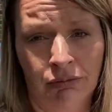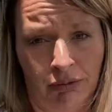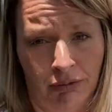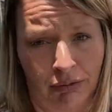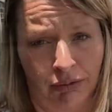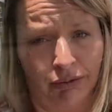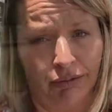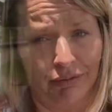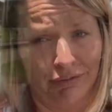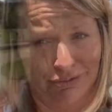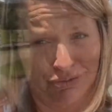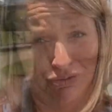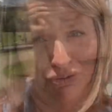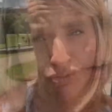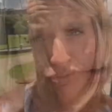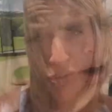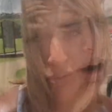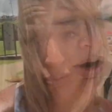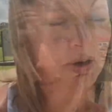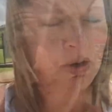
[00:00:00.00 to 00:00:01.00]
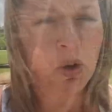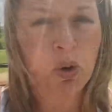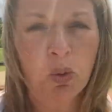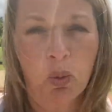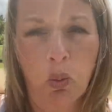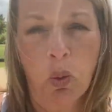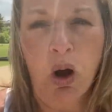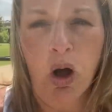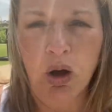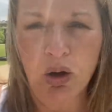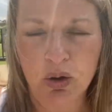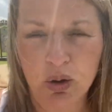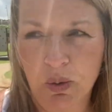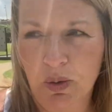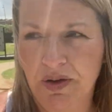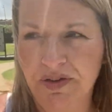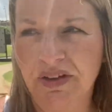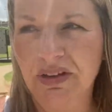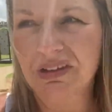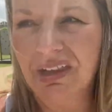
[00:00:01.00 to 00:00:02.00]
oh, good. We are on our walk. We're
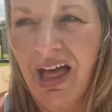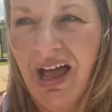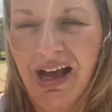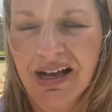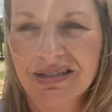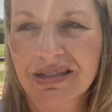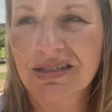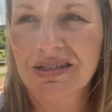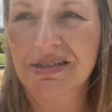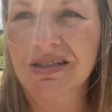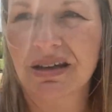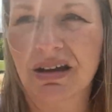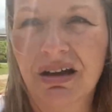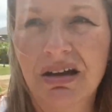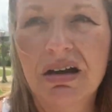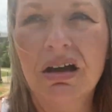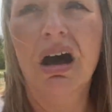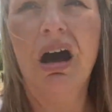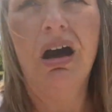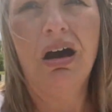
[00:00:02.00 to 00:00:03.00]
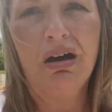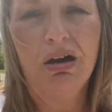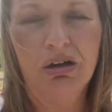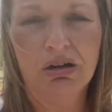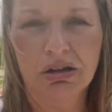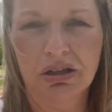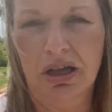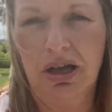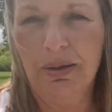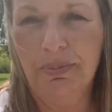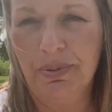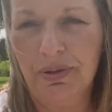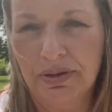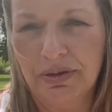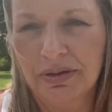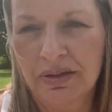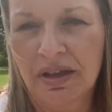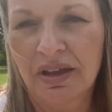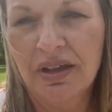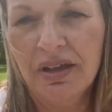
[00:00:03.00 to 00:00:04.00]
on the last haul up
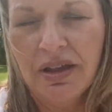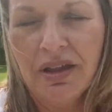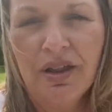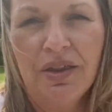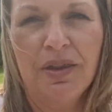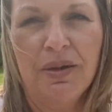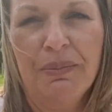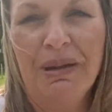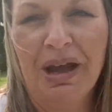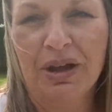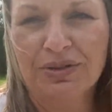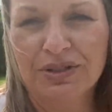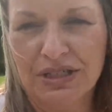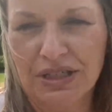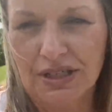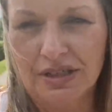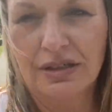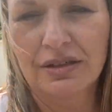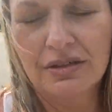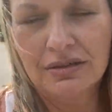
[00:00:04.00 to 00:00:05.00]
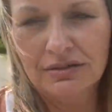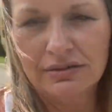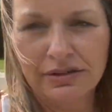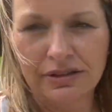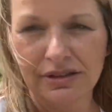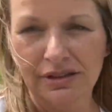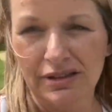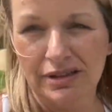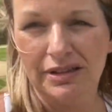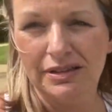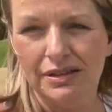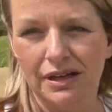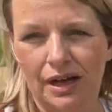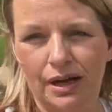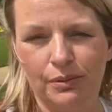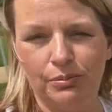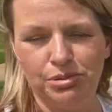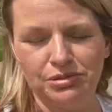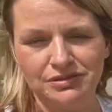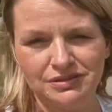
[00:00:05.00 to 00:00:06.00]
the mountain. Look,
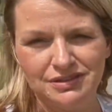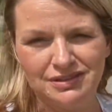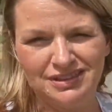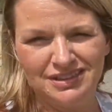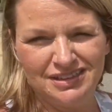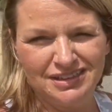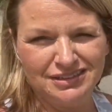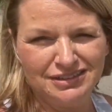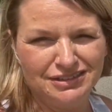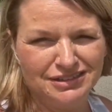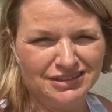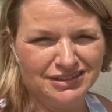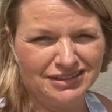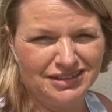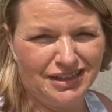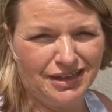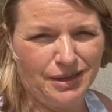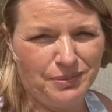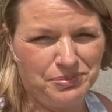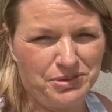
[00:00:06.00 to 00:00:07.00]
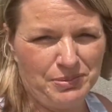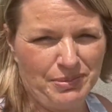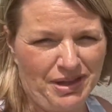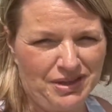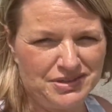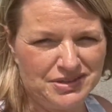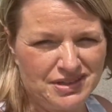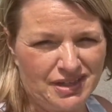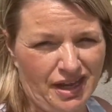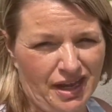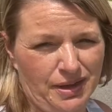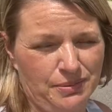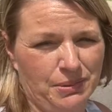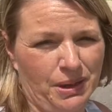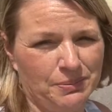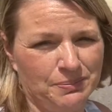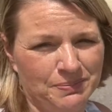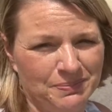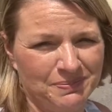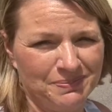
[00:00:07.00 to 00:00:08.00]
up, look, up the mountain. Say, hey,
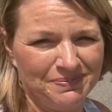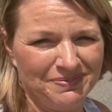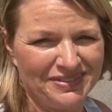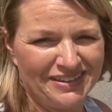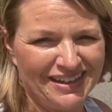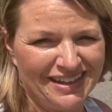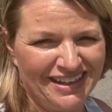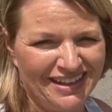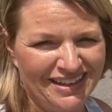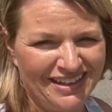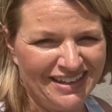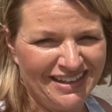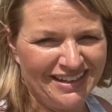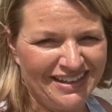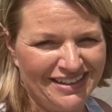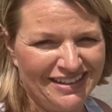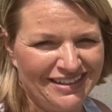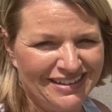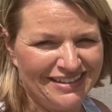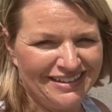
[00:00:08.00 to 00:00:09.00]
Mom. Hey.